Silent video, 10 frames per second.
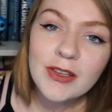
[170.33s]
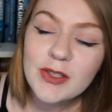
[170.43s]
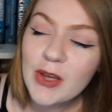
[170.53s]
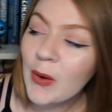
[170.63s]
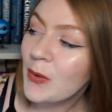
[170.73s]

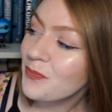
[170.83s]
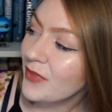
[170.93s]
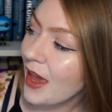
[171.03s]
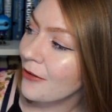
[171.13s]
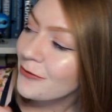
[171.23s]
So
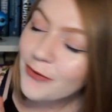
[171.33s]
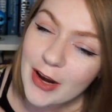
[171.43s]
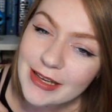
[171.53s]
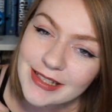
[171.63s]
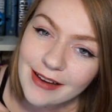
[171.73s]
yeah,
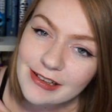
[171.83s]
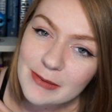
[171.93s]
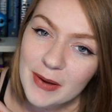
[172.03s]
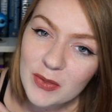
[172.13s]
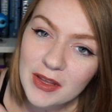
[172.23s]
very excited
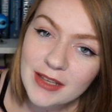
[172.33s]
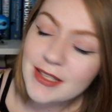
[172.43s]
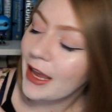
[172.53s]
about this.